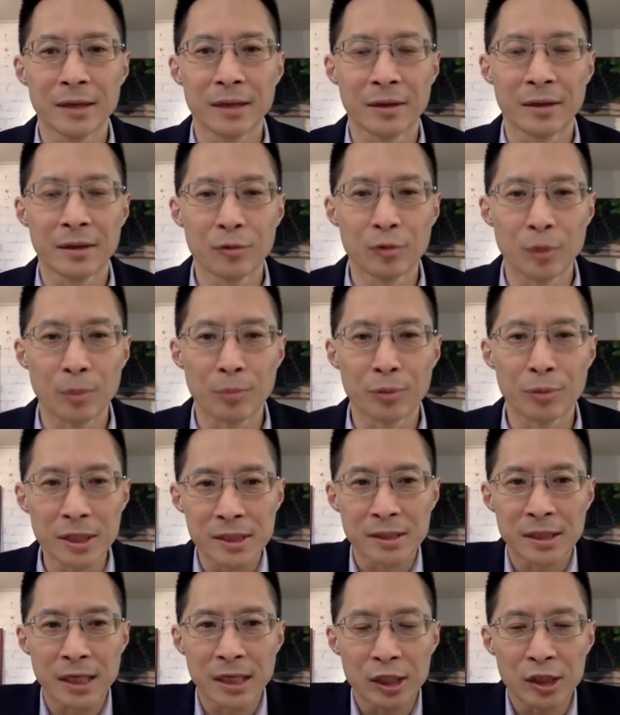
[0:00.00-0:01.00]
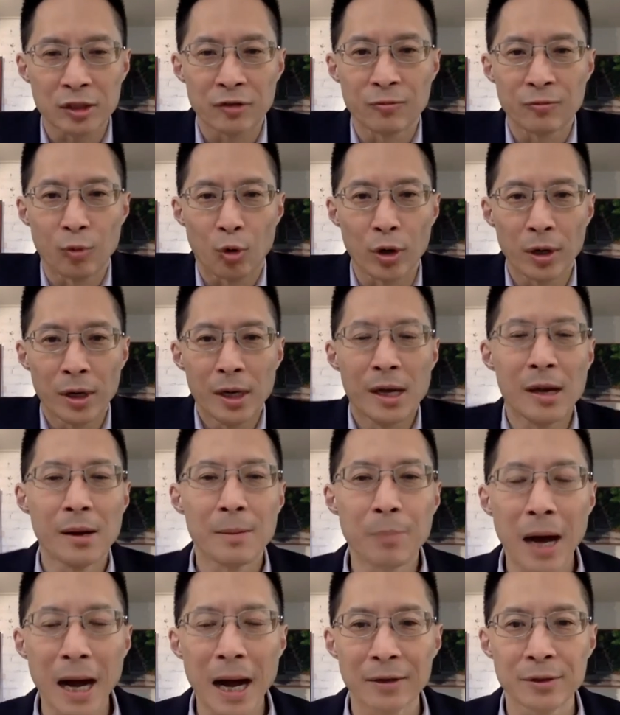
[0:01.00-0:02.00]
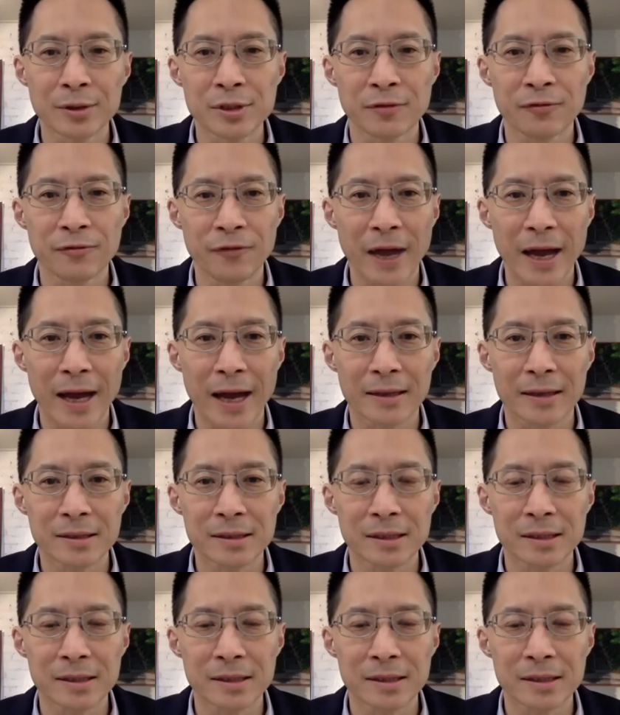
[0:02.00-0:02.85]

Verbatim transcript: And through a presentation of more piles of facts.